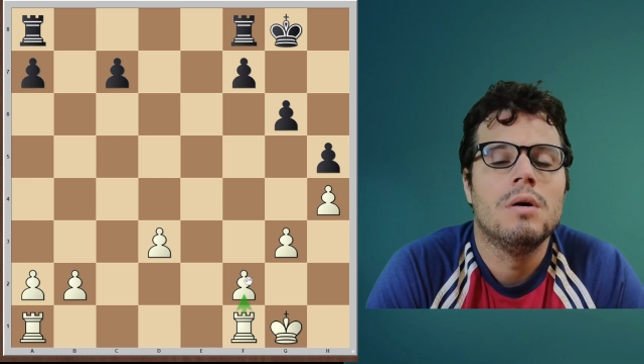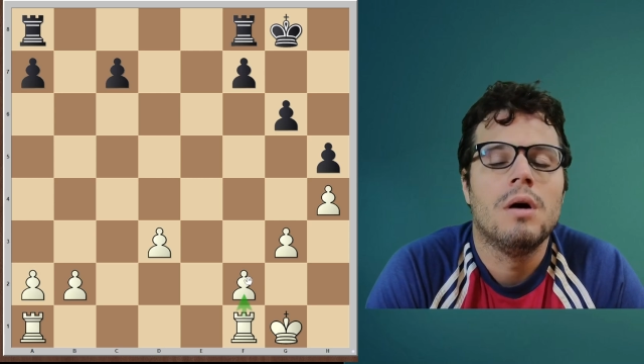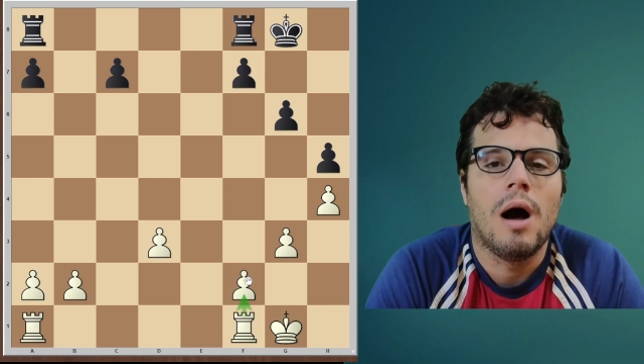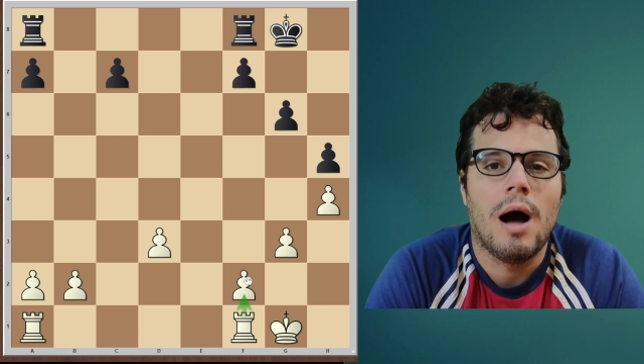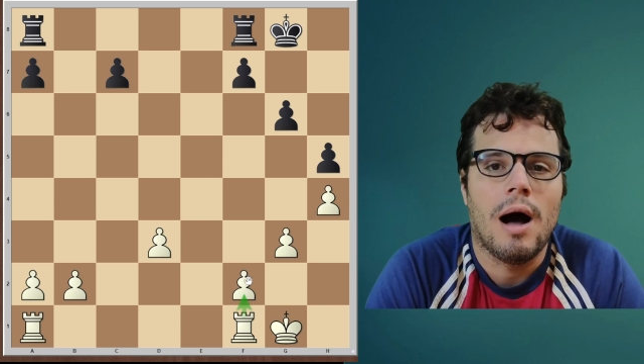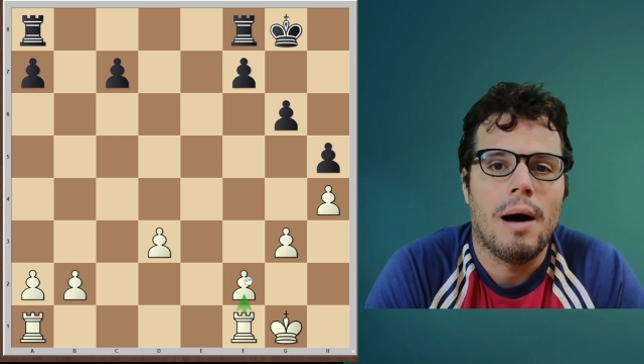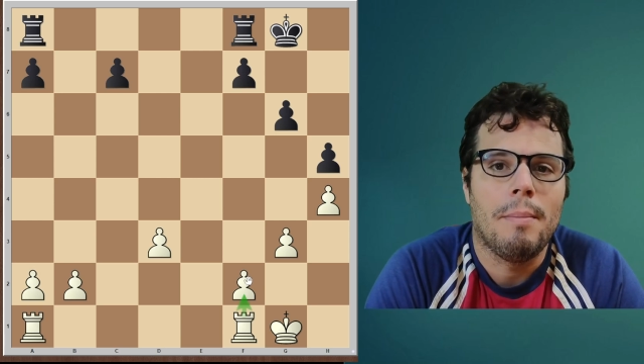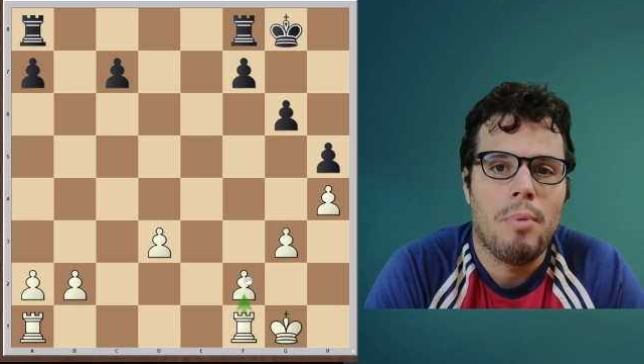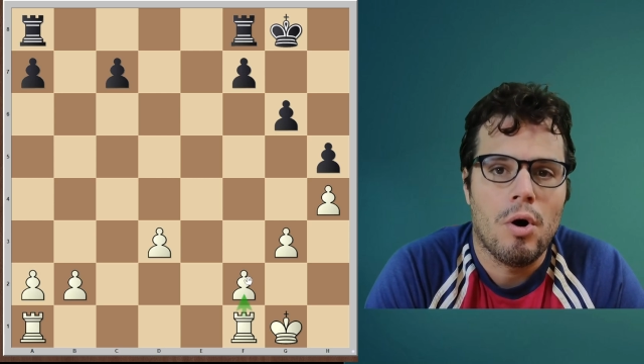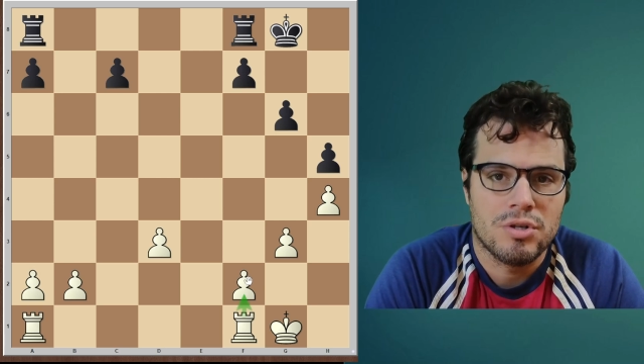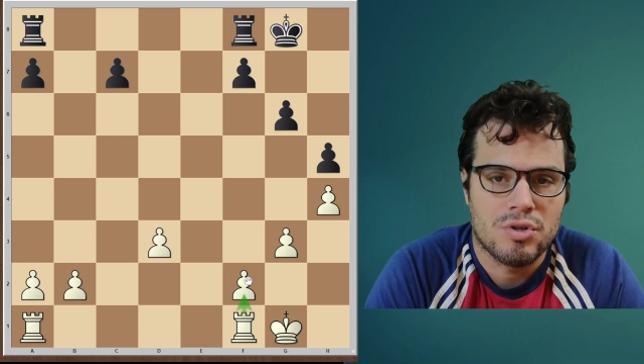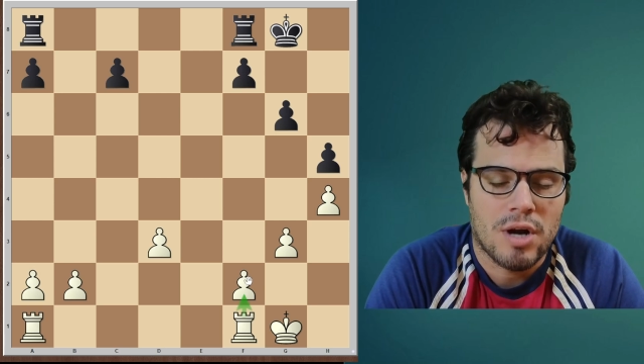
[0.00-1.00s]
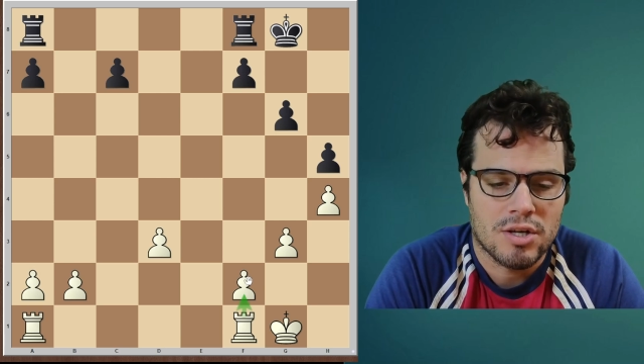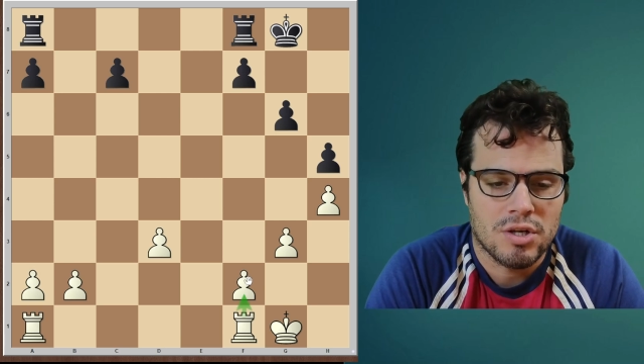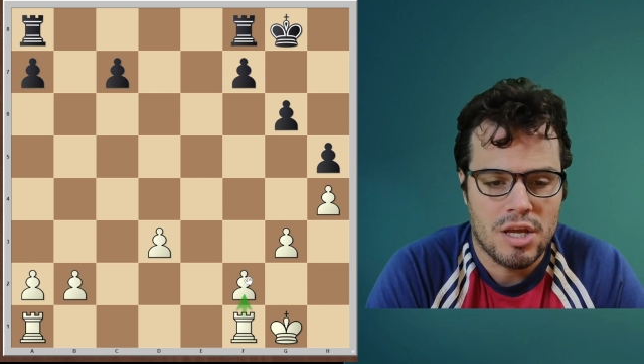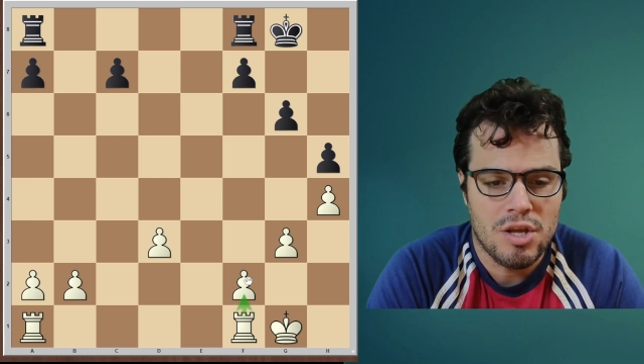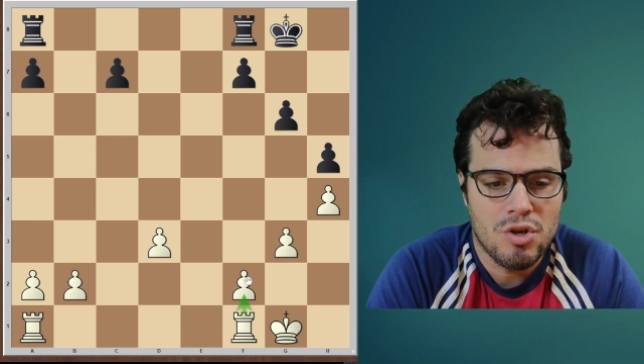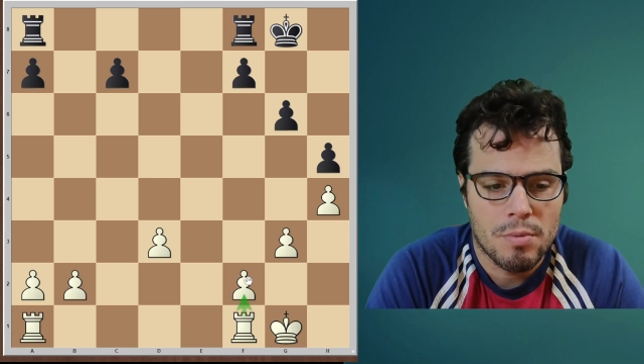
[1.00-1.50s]
pawn structure
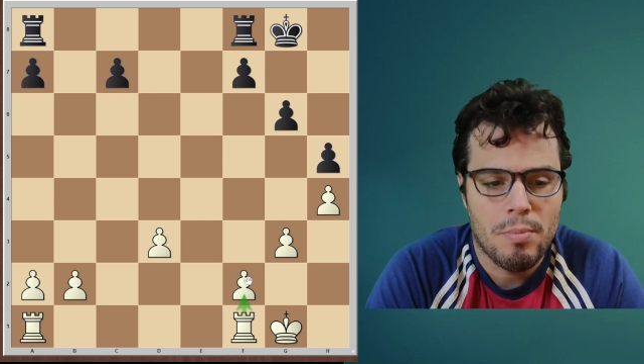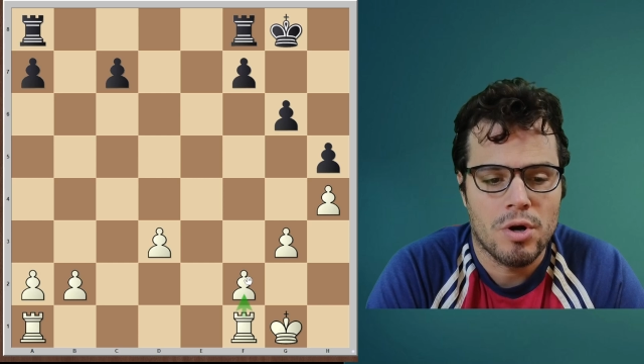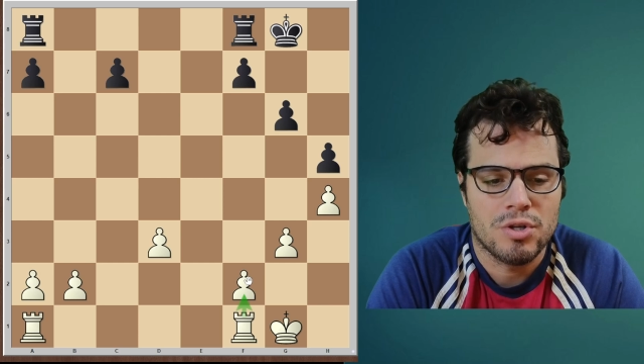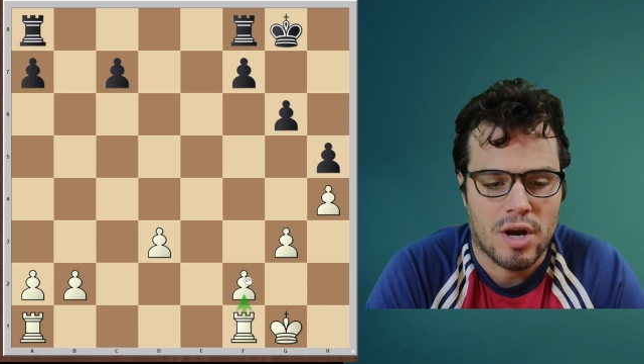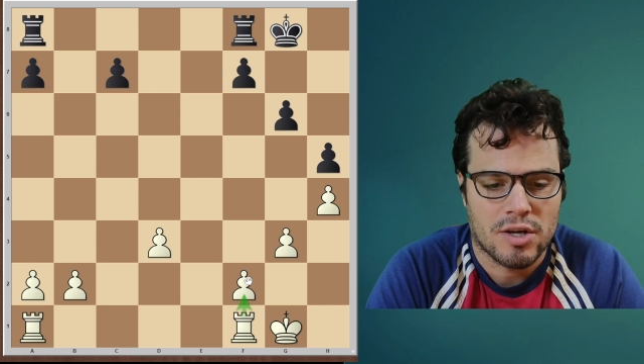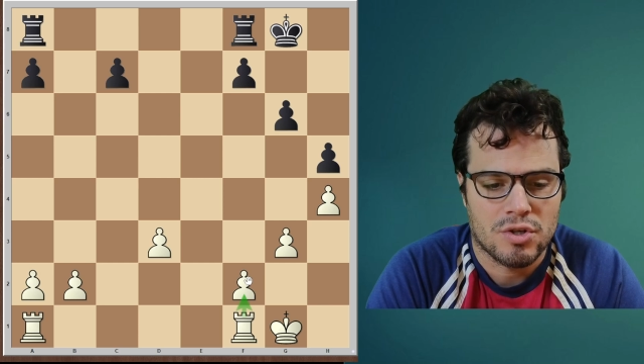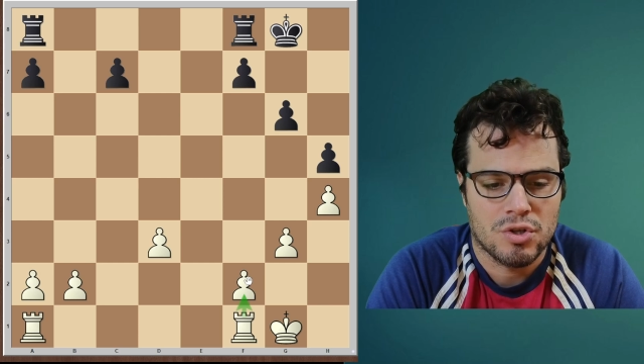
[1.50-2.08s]
in your pawn structure.